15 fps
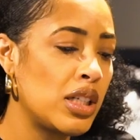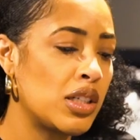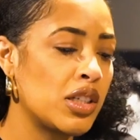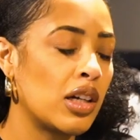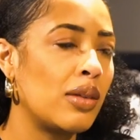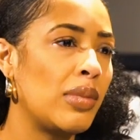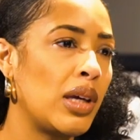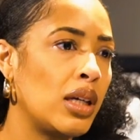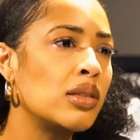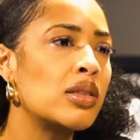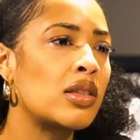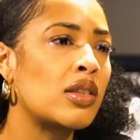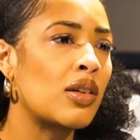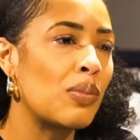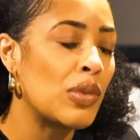we jump
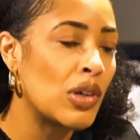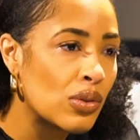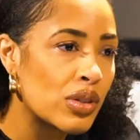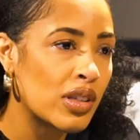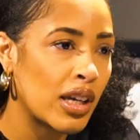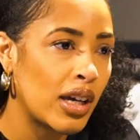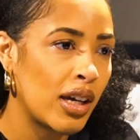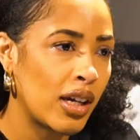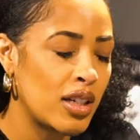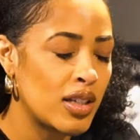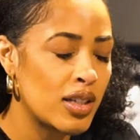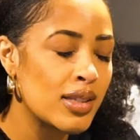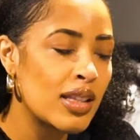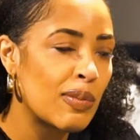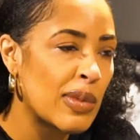into the music
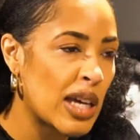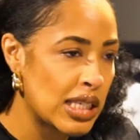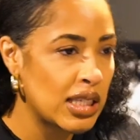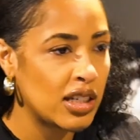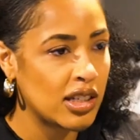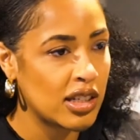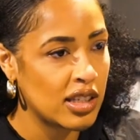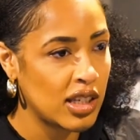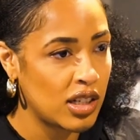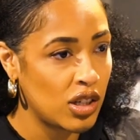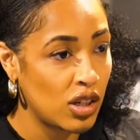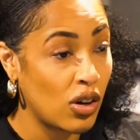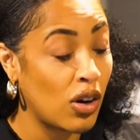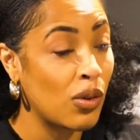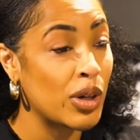and just the messages
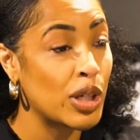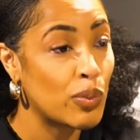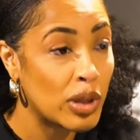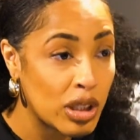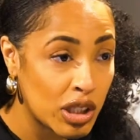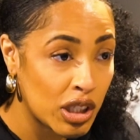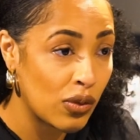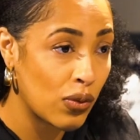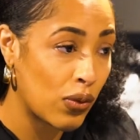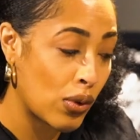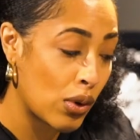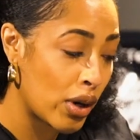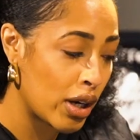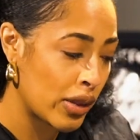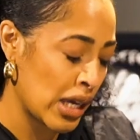that you're always pushing
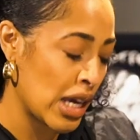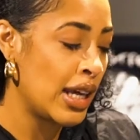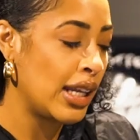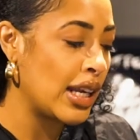forth,